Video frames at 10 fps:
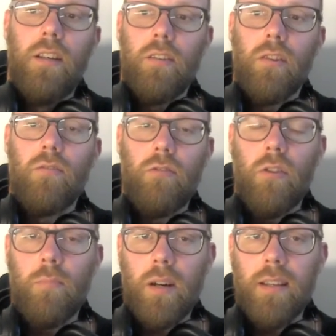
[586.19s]
go through
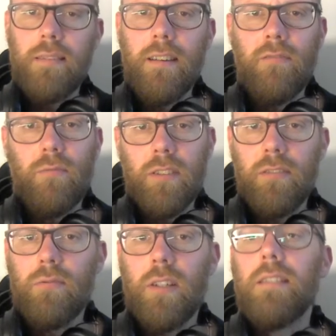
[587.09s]
it by yourself once or
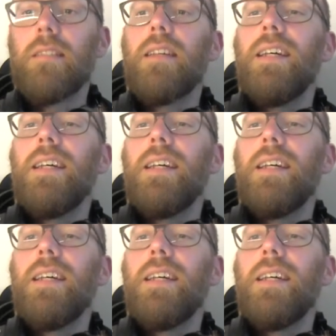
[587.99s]
twice,